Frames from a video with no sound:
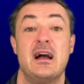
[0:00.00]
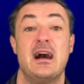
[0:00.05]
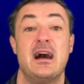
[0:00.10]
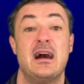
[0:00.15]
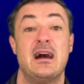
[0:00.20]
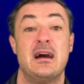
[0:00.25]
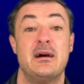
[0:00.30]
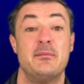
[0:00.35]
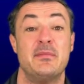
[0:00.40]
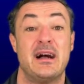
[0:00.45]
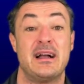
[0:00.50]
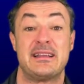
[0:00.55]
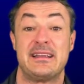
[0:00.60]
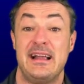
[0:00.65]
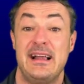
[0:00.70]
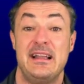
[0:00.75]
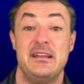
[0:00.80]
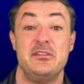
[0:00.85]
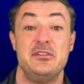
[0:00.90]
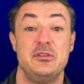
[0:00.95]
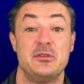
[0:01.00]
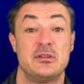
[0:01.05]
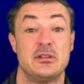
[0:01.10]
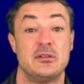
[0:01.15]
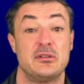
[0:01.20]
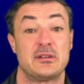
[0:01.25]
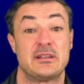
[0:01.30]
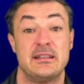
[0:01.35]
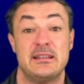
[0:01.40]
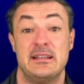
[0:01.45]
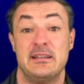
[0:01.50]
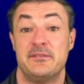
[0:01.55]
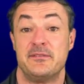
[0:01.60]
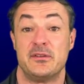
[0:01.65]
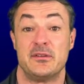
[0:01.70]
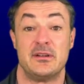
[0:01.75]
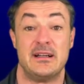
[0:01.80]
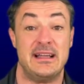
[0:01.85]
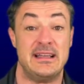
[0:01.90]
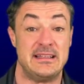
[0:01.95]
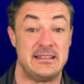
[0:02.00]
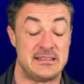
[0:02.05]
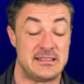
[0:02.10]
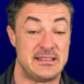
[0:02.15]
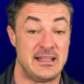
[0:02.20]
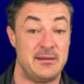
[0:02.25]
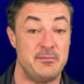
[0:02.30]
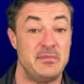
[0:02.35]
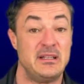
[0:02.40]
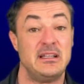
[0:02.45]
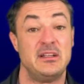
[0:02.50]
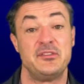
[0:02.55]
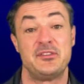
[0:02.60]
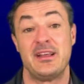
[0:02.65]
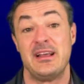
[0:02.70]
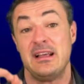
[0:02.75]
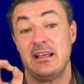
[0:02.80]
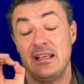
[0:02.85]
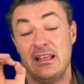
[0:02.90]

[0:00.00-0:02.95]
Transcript: Um, again, you can look at it for eight to 10 minutes.